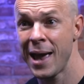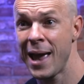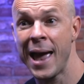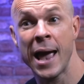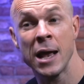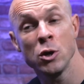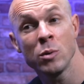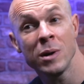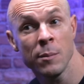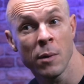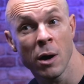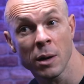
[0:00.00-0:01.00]
and you're in the
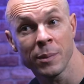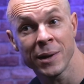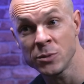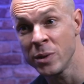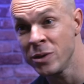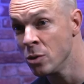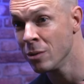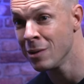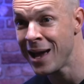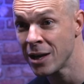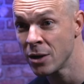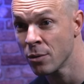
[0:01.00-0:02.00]
marketplace whether you
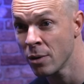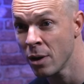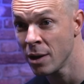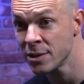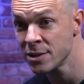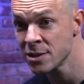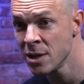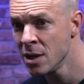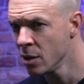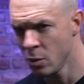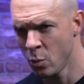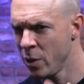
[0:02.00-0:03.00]
like it or not,
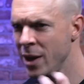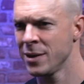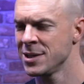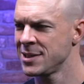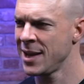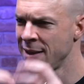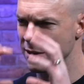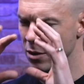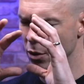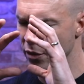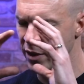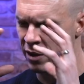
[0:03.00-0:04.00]
we understand the whole
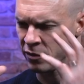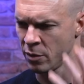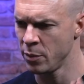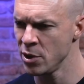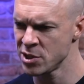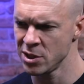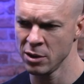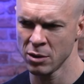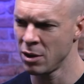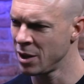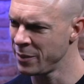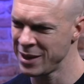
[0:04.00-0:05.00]
thing of your personal
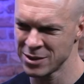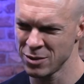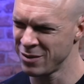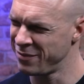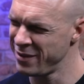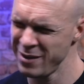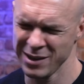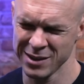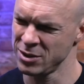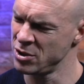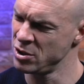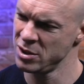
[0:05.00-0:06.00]
economy has got very little
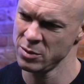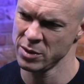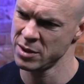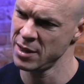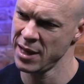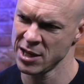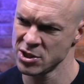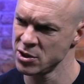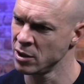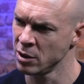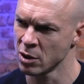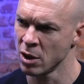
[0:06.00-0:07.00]
to do with the
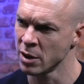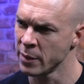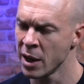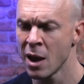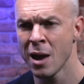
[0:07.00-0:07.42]
external economy,